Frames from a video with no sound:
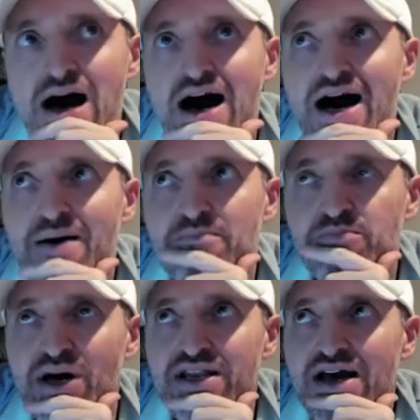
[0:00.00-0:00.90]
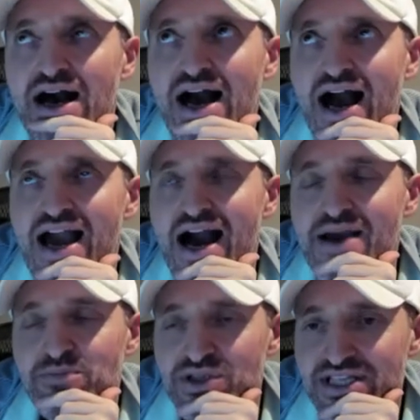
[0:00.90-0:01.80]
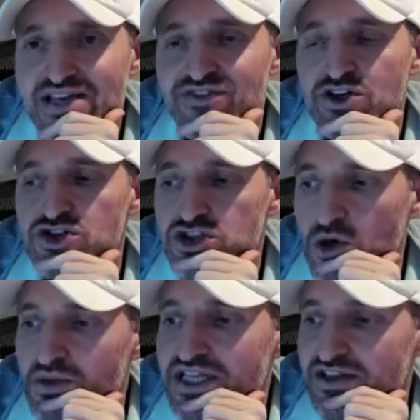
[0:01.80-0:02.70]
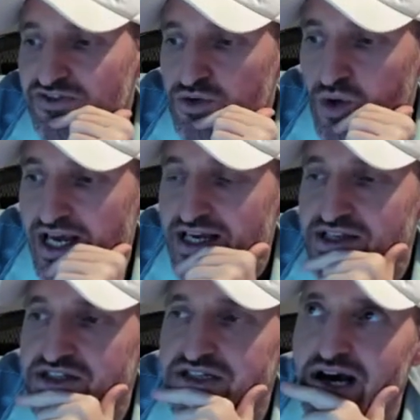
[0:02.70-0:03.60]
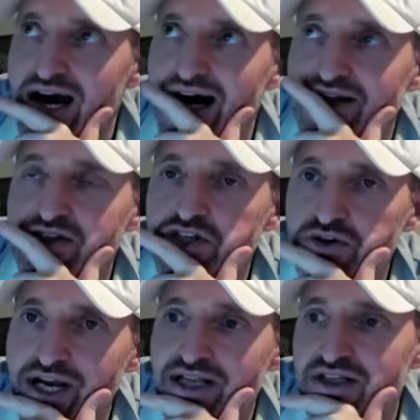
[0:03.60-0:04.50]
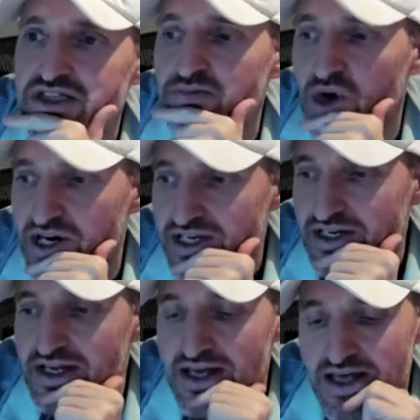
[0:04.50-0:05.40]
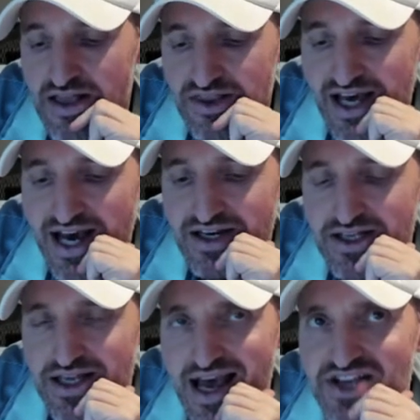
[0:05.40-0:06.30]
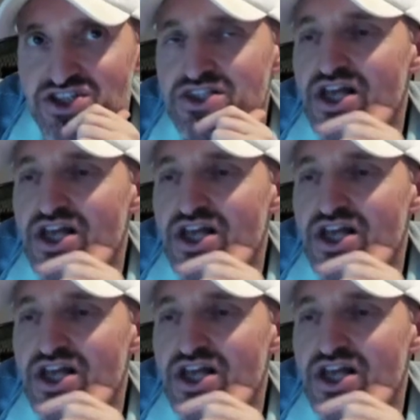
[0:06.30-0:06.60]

Um, but I, I, believe there's so many different ways uh, to trade in this market that has